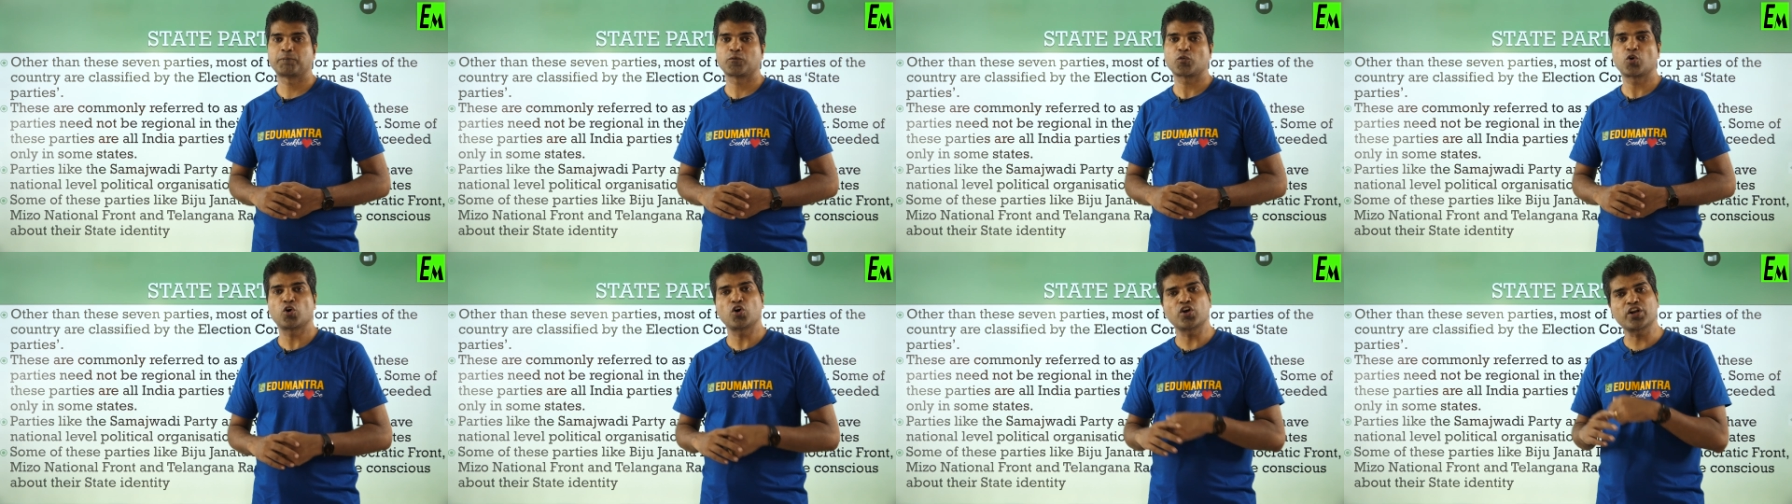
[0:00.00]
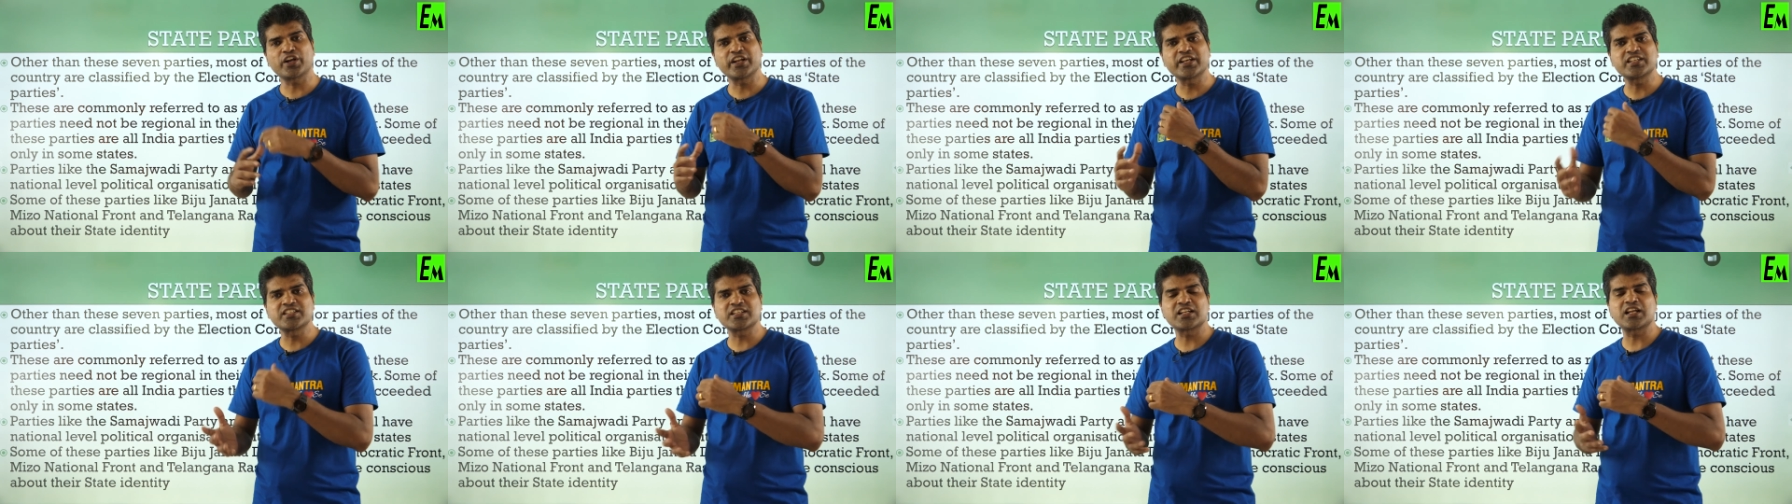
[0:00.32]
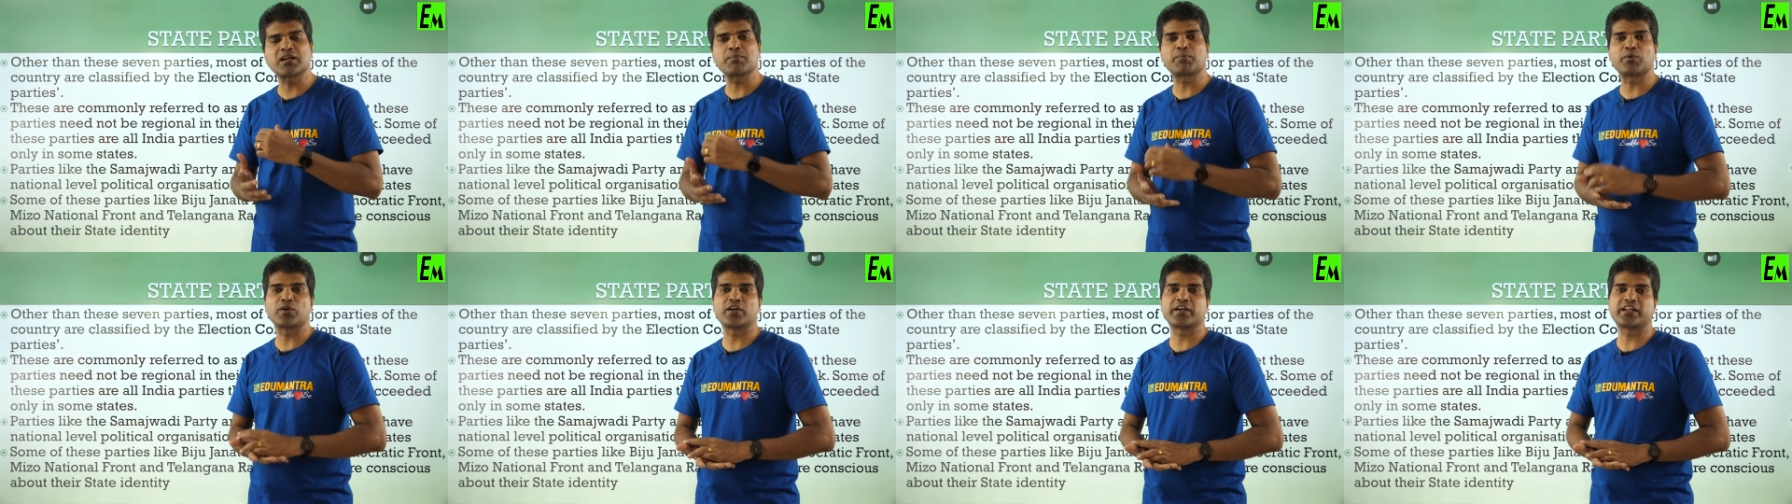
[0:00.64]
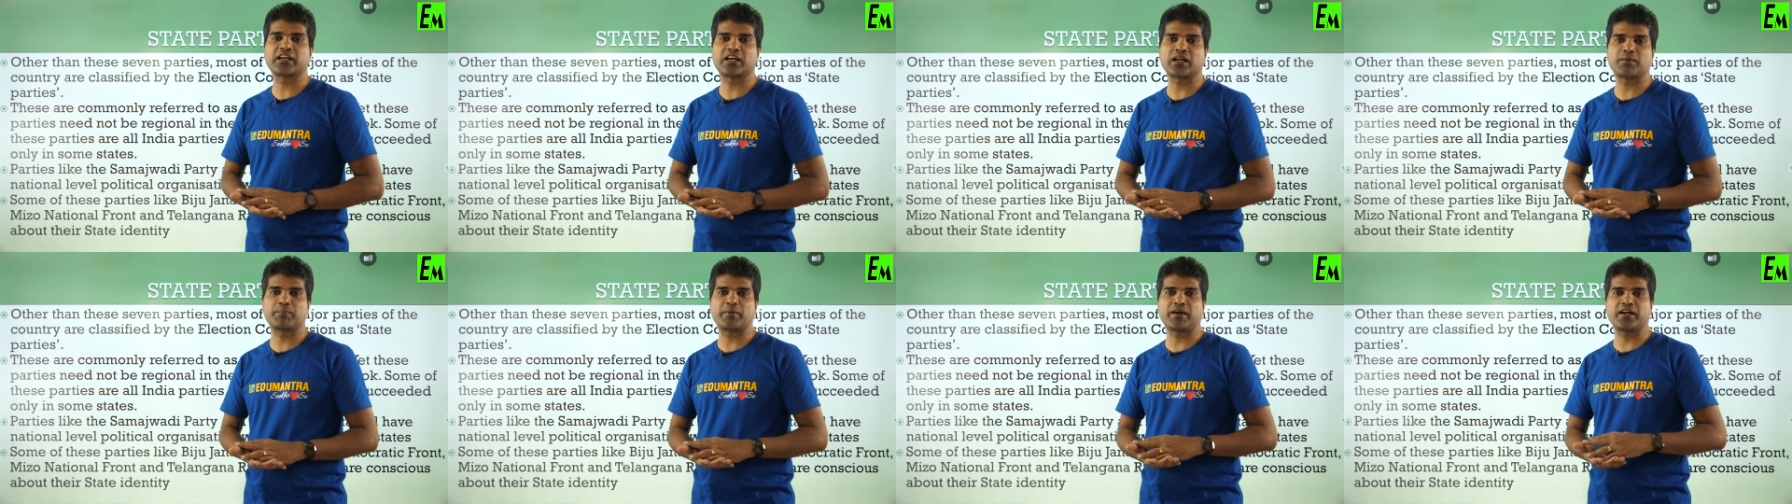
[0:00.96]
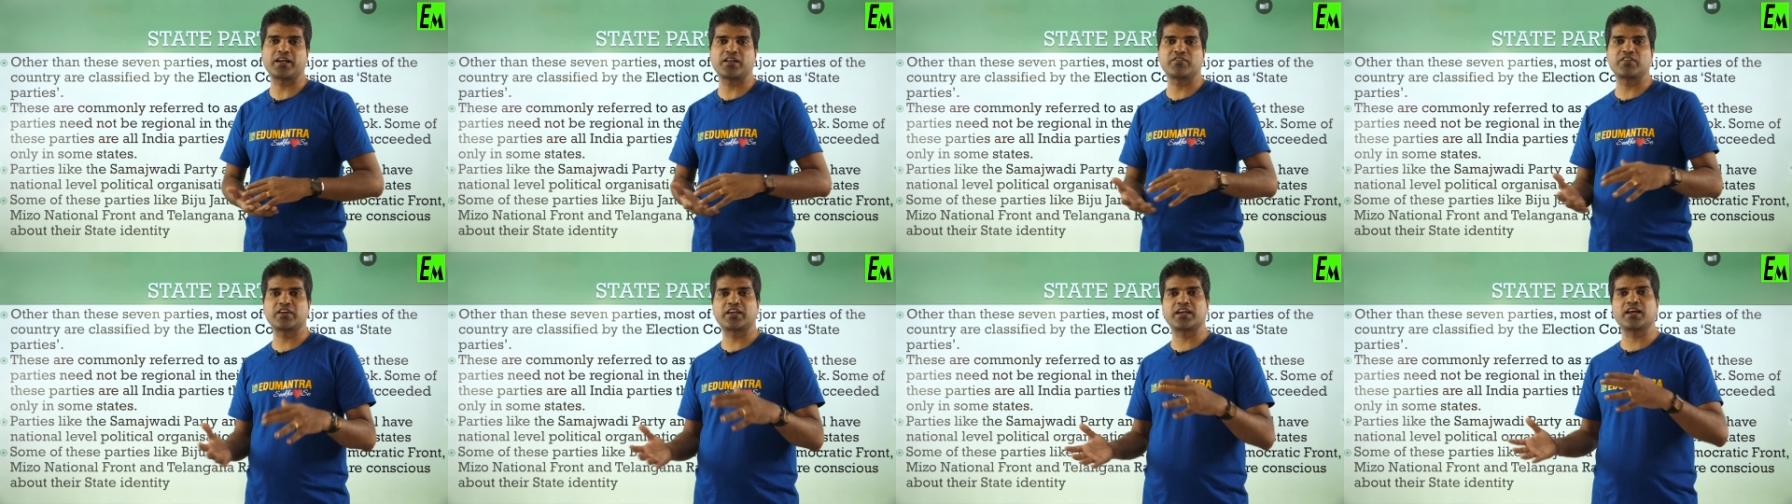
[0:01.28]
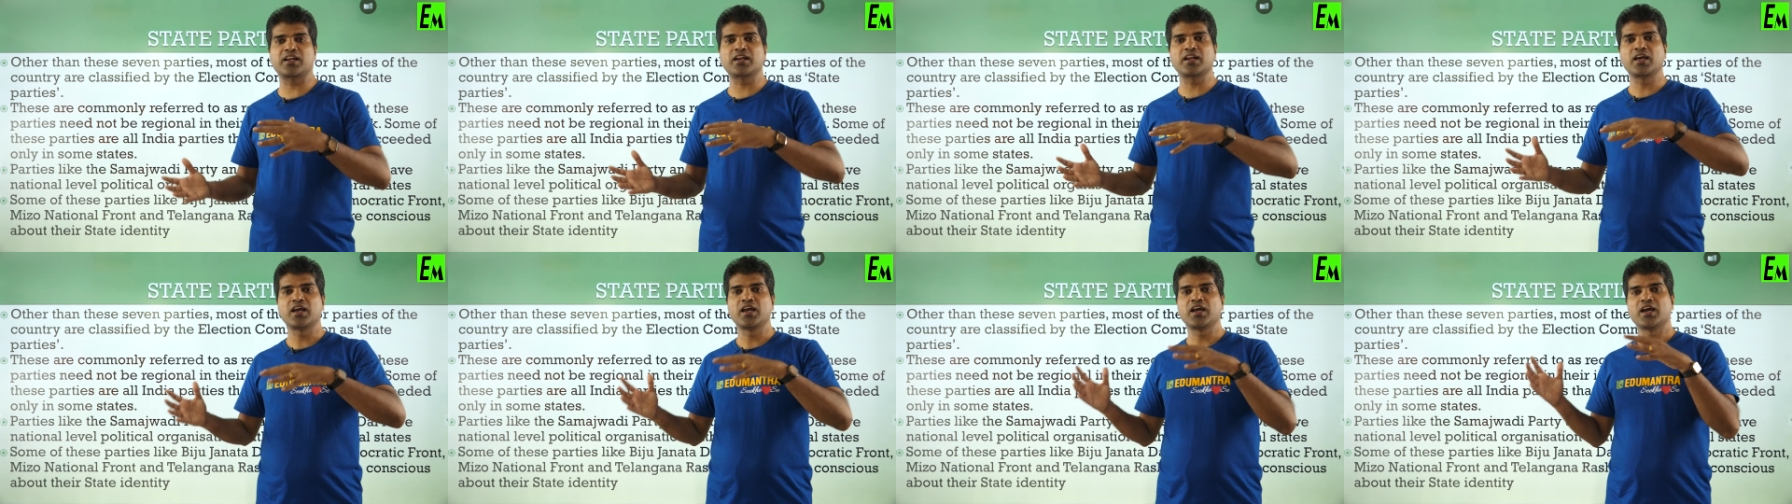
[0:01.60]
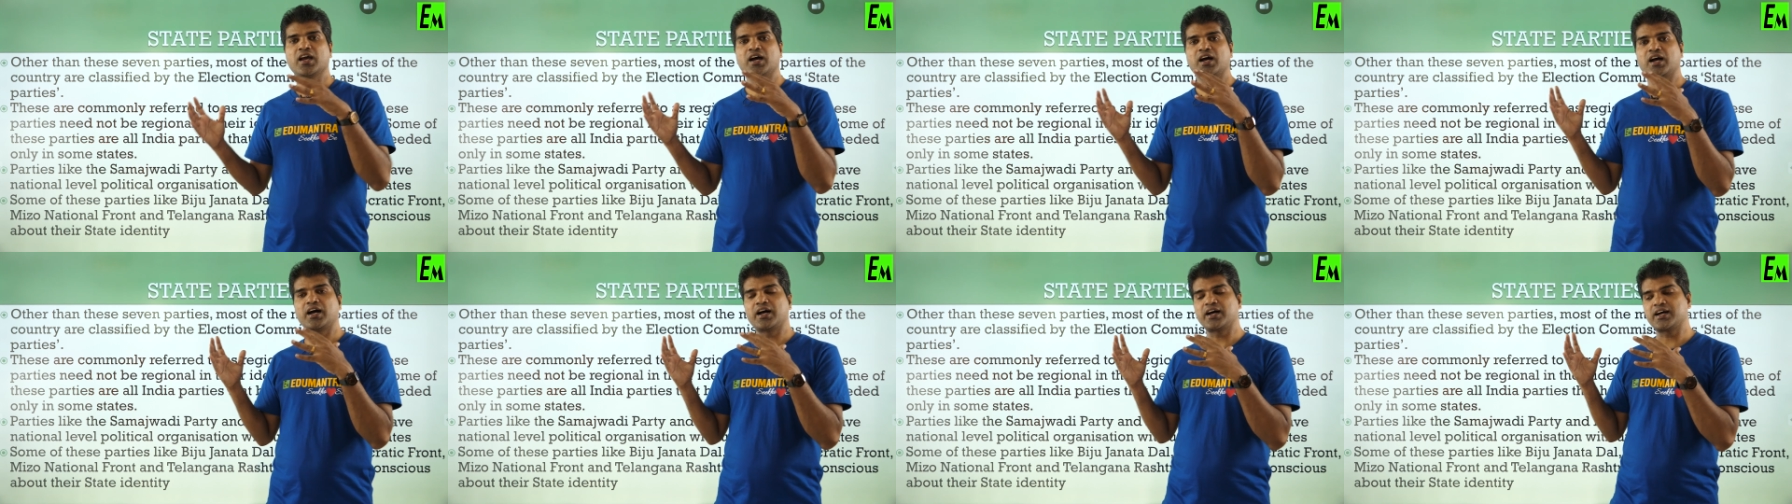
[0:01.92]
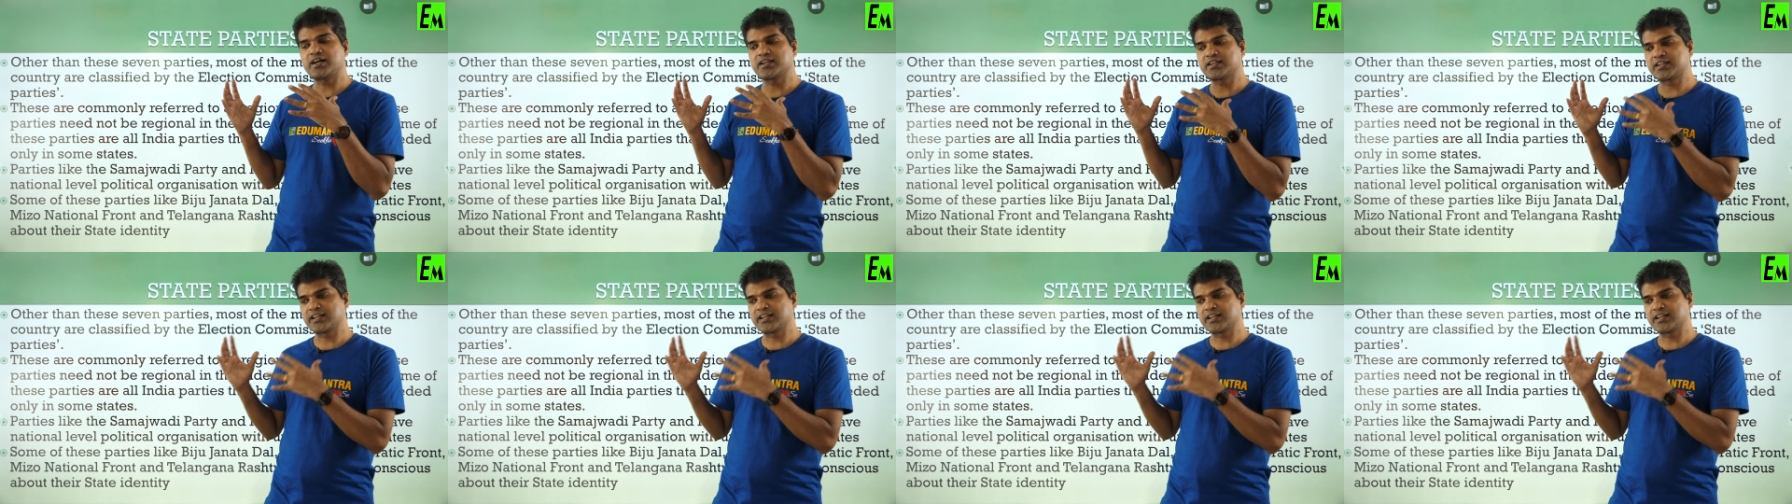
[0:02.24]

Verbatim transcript: or regional political party. We can uh,